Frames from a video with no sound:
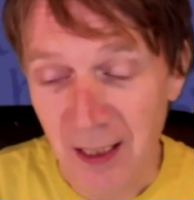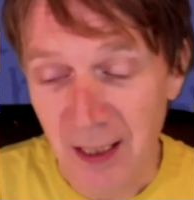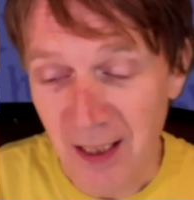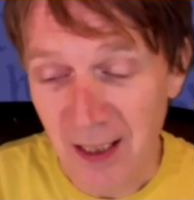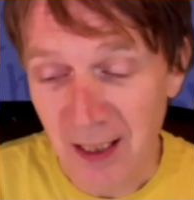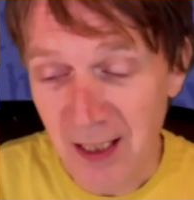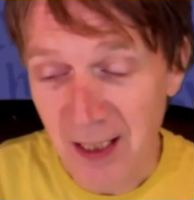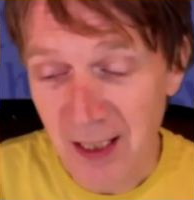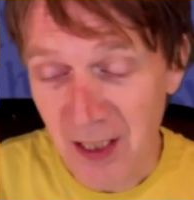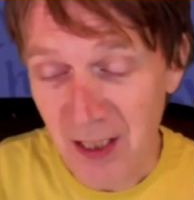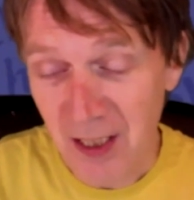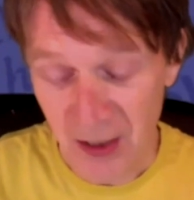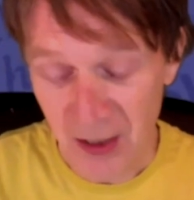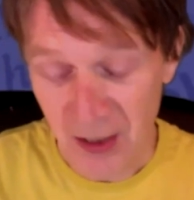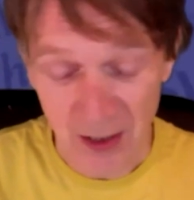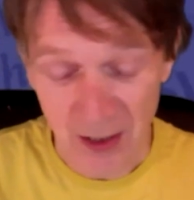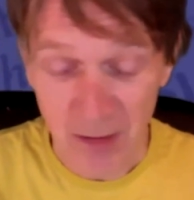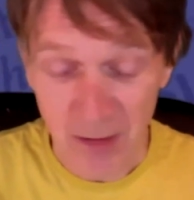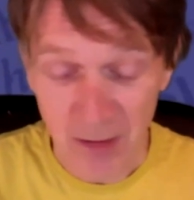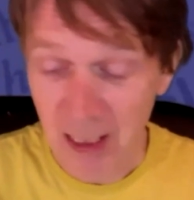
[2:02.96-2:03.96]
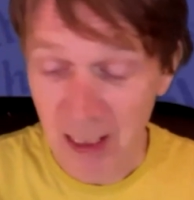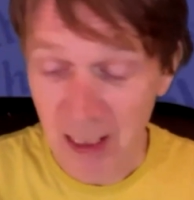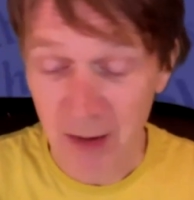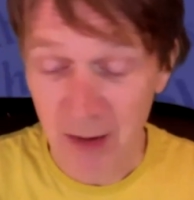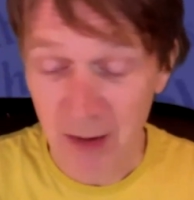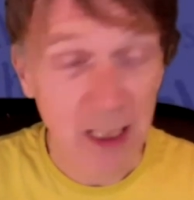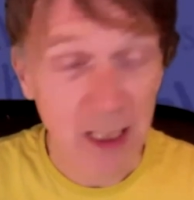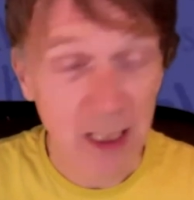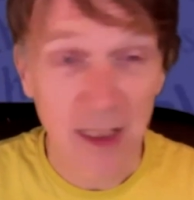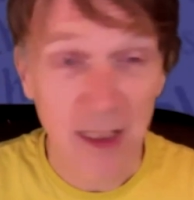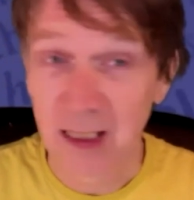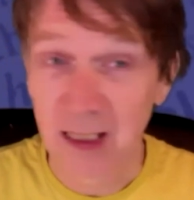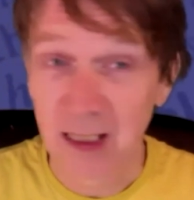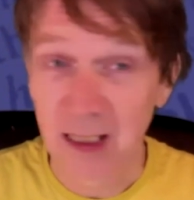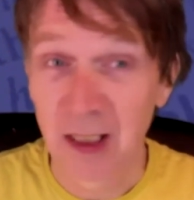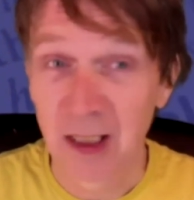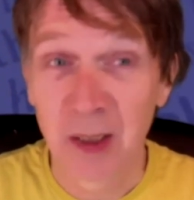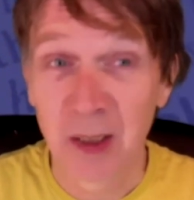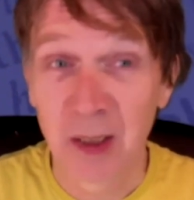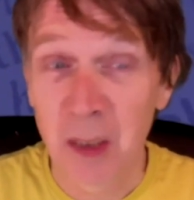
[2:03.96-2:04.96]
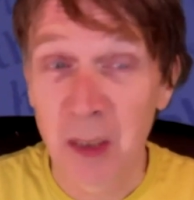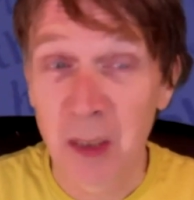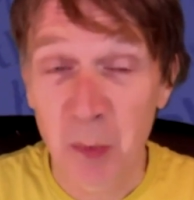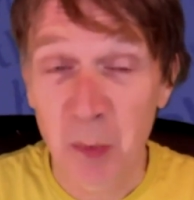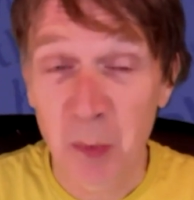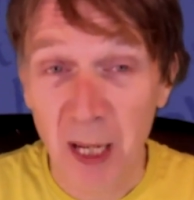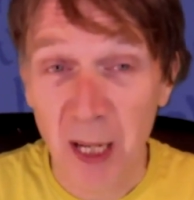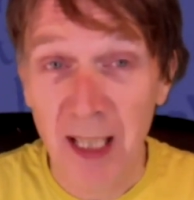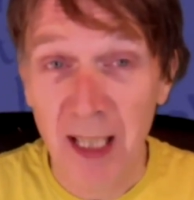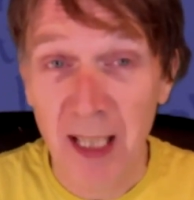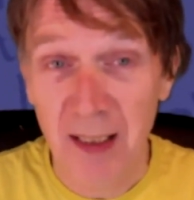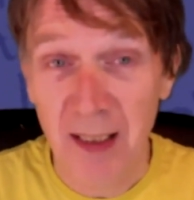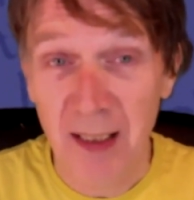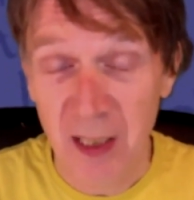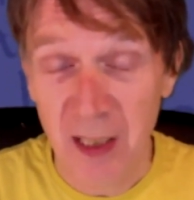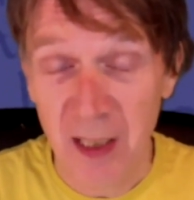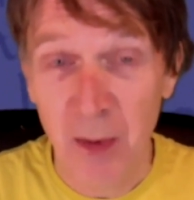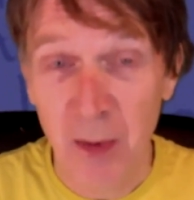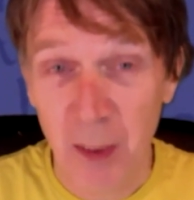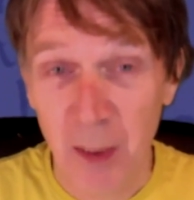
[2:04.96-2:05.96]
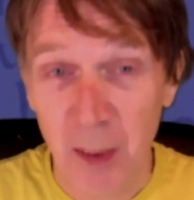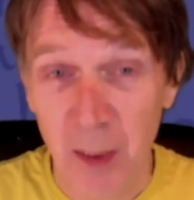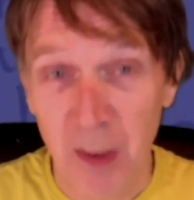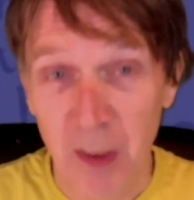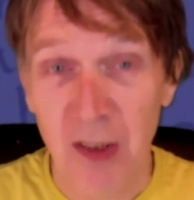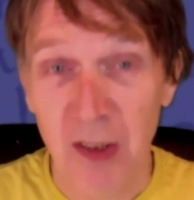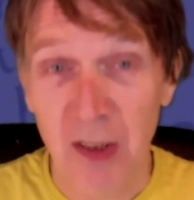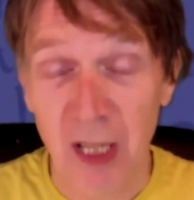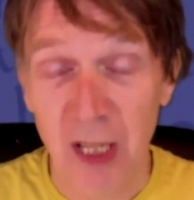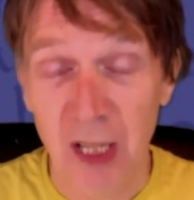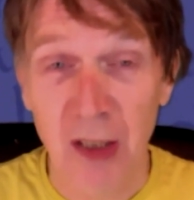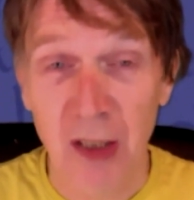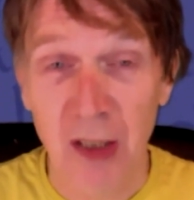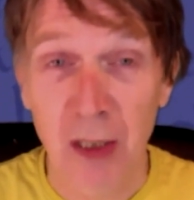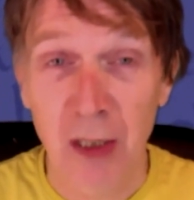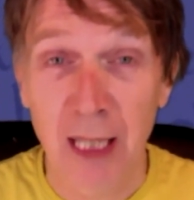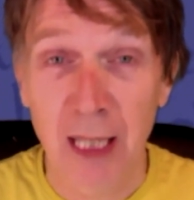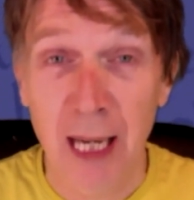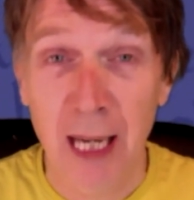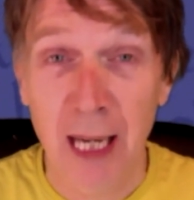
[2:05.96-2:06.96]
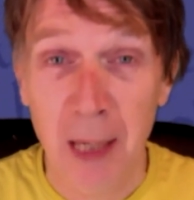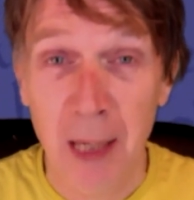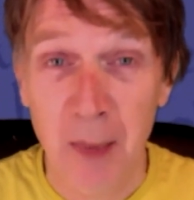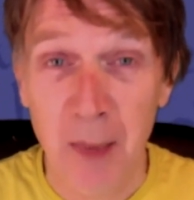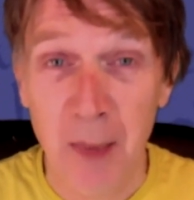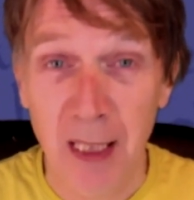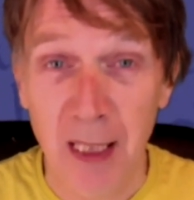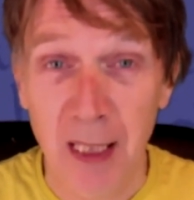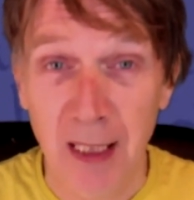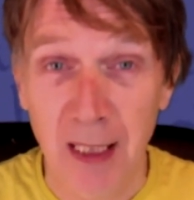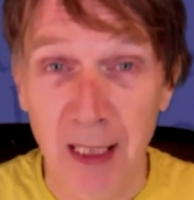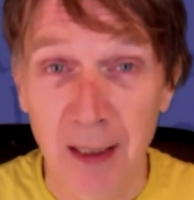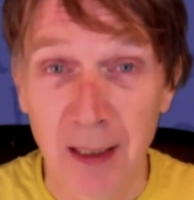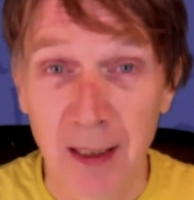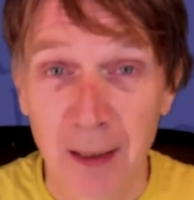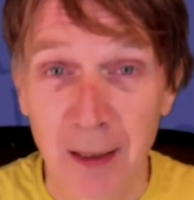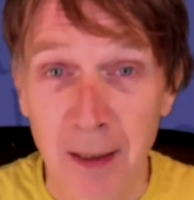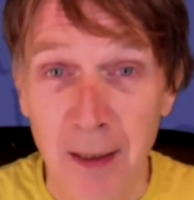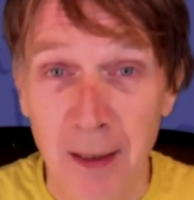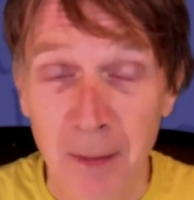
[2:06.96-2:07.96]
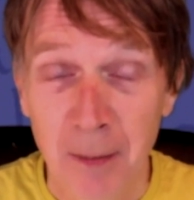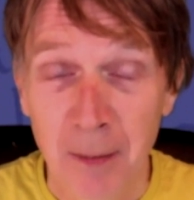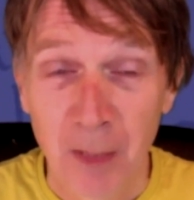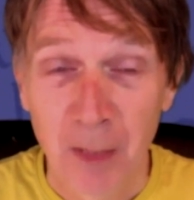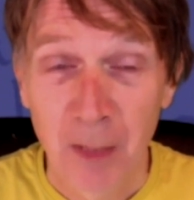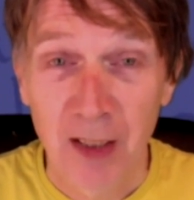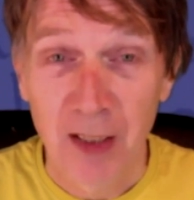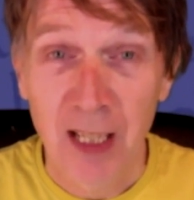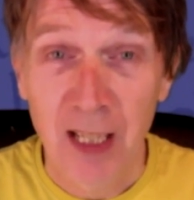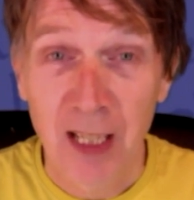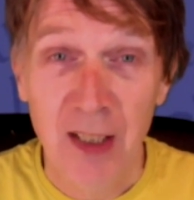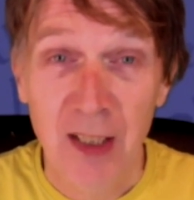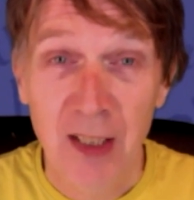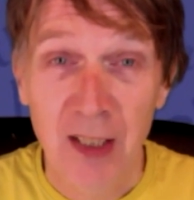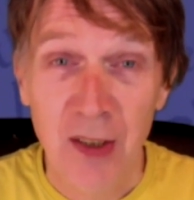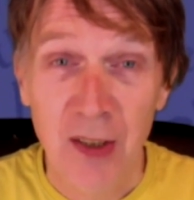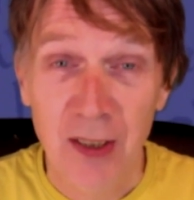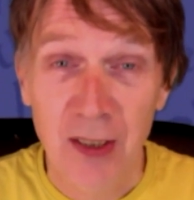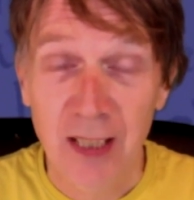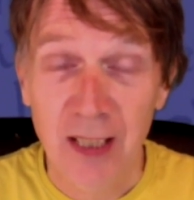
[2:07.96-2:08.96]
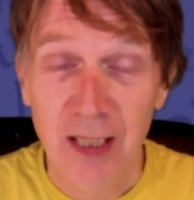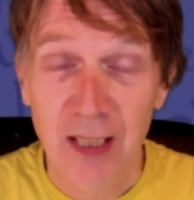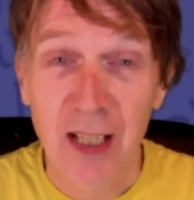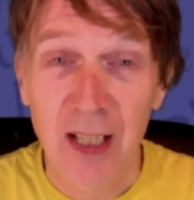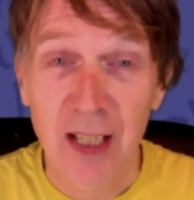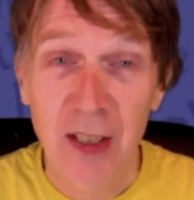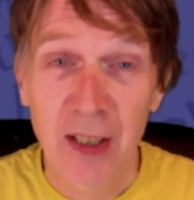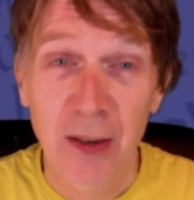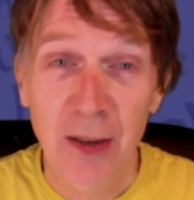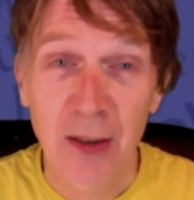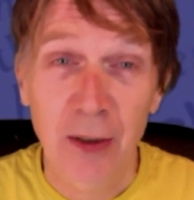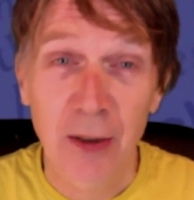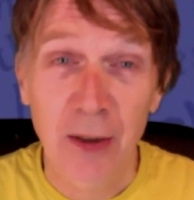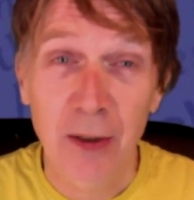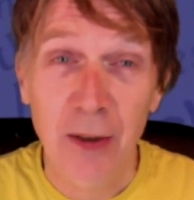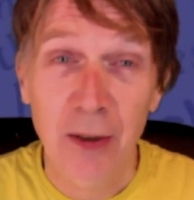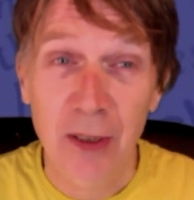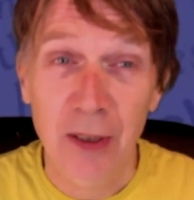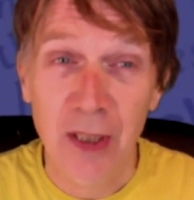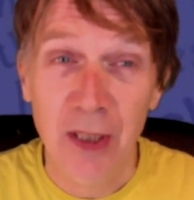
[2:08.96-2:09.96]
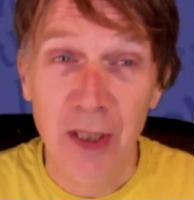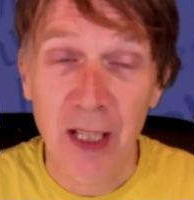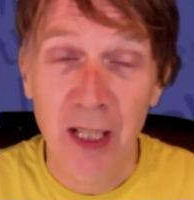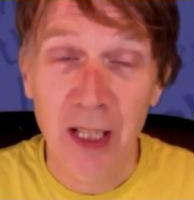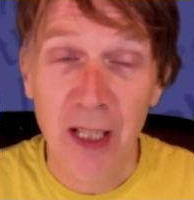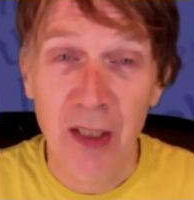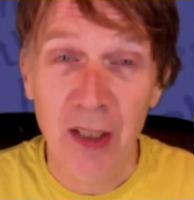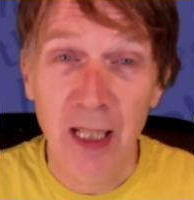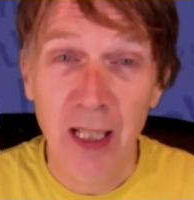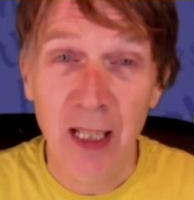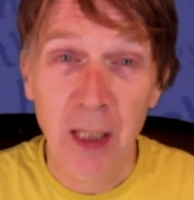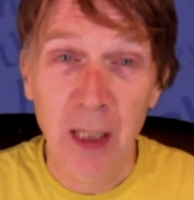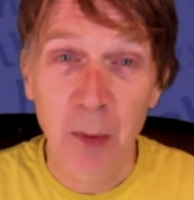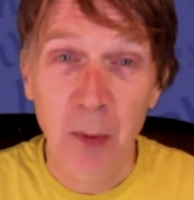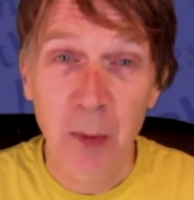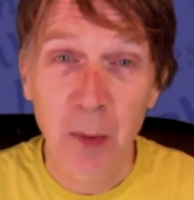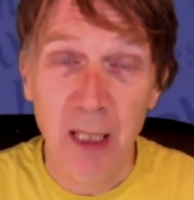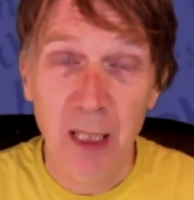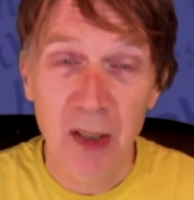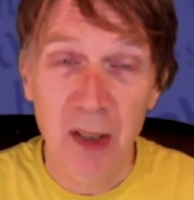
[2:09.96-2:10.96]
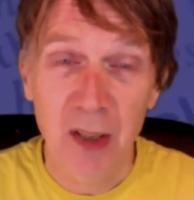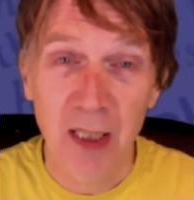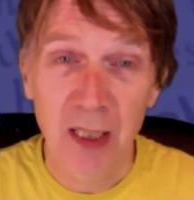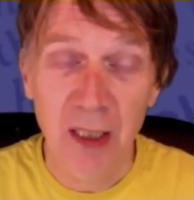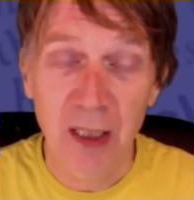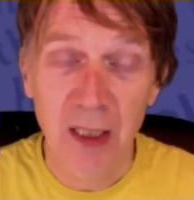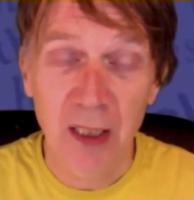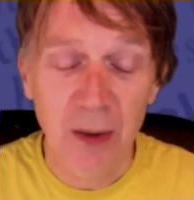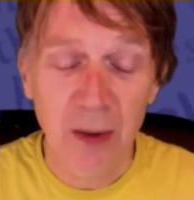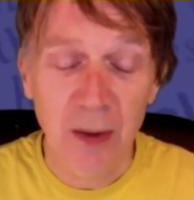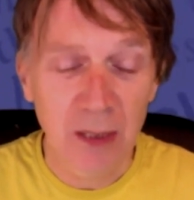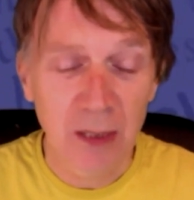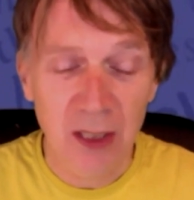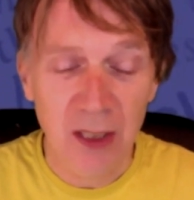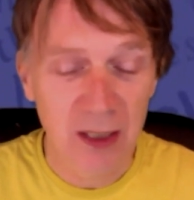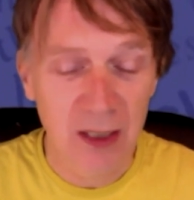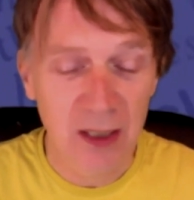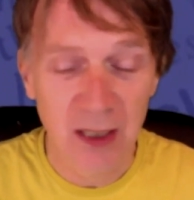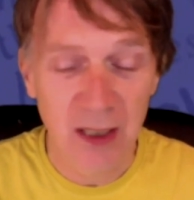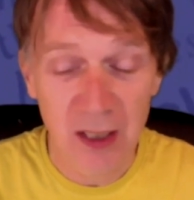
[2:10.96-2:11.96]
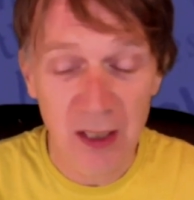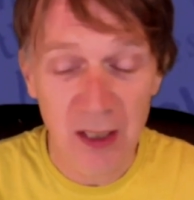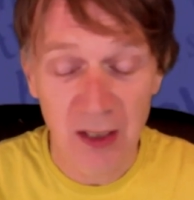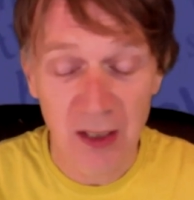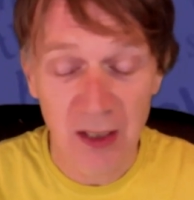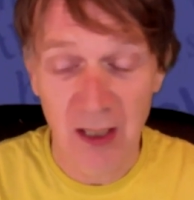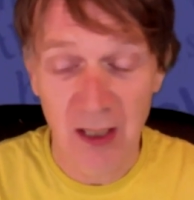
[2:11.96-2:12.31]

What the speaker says: it is, wow, yeah, you didn't plan it this way, but it's actually happening. And that is the occurrence that is taking place in you. This